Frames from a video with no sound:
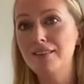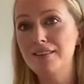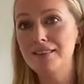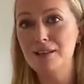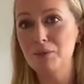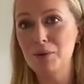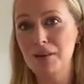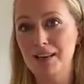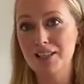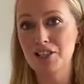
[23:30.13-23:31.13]
somebody with
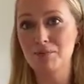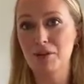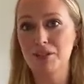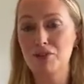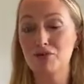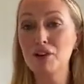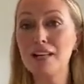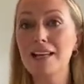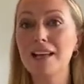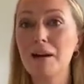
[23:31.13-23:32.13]
an anxious person's
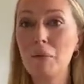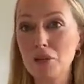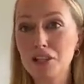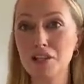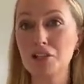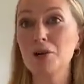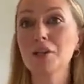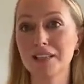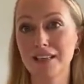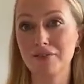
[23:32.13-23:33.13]
really emotionally
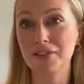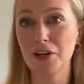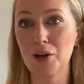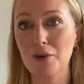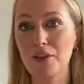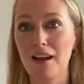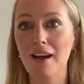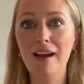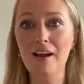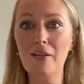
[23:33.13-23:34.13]
intuitive.
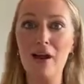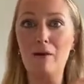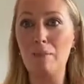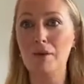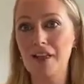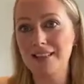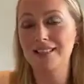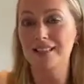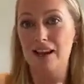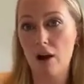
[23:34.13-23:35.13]
They're
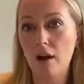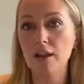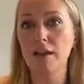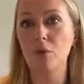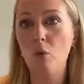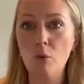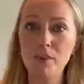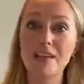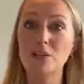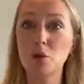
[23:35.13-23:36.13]
empathetic, they're kind, they're warm,
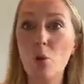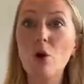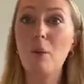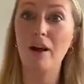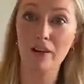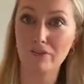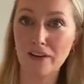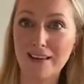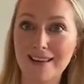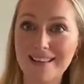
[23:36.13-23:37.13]
they can talk about their
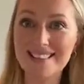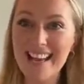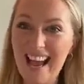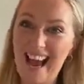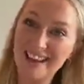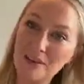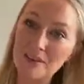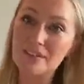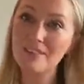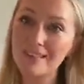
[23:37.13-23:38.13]
feelings,
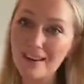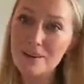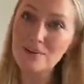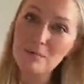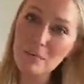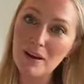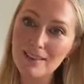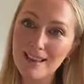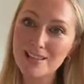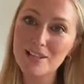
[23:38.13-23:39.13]
and kind of admire
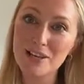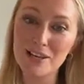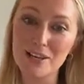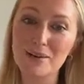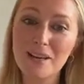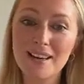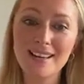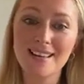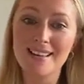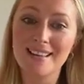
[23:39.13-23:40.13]
that too.
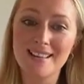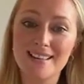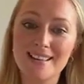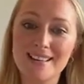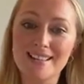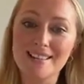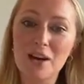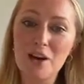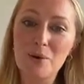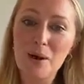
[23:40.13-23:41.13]

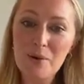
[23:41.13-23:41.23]
So